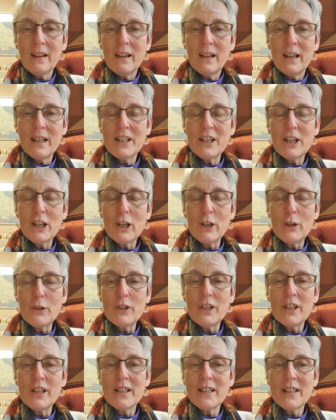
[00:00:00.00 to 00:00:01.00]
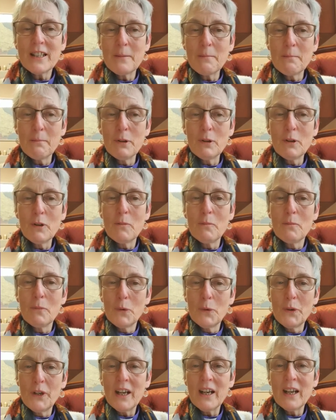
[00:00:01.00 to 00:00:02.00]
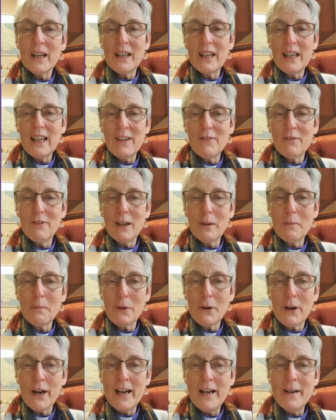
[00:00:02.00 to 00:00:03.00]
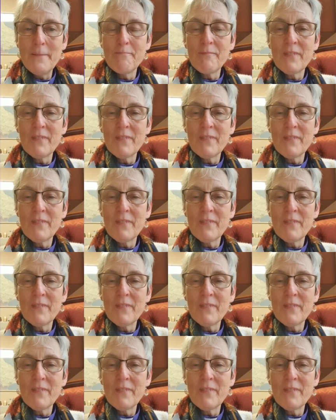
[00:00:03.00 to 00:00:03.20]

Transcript: It included a simple morning and evening prayer,